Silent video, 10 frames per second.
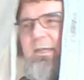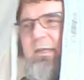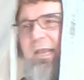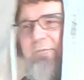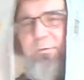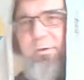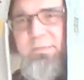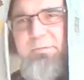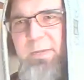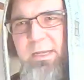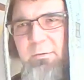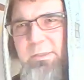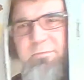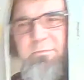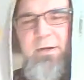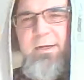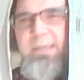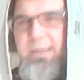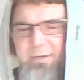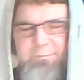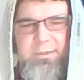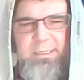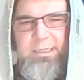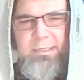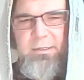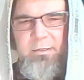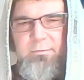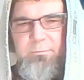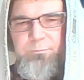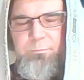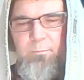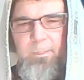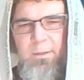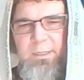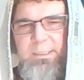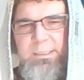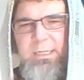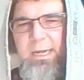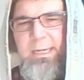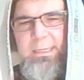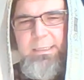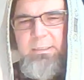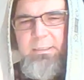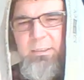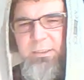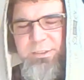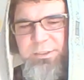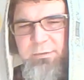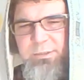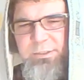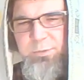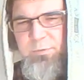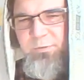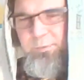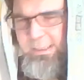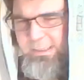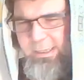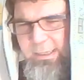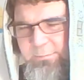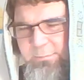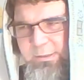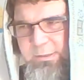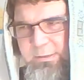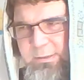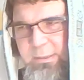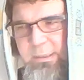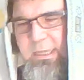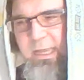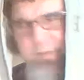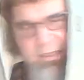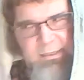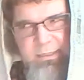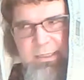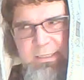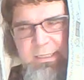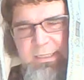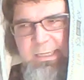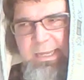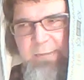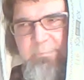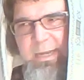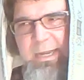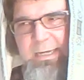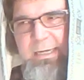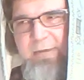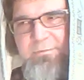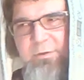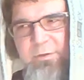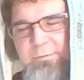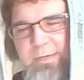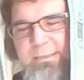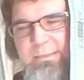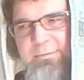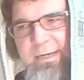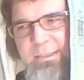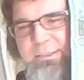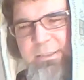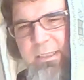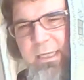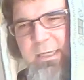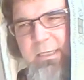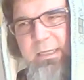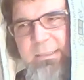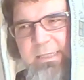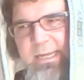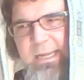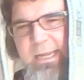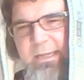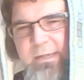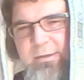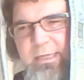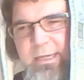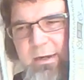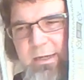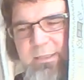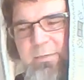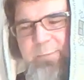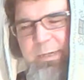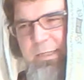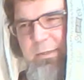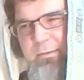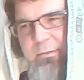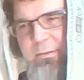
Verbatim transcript: At first, Peter wasn't very confident, you know. He denied Yeshua three times. And then, and then he came back after the resurrection and say, Hey, you character, Peter,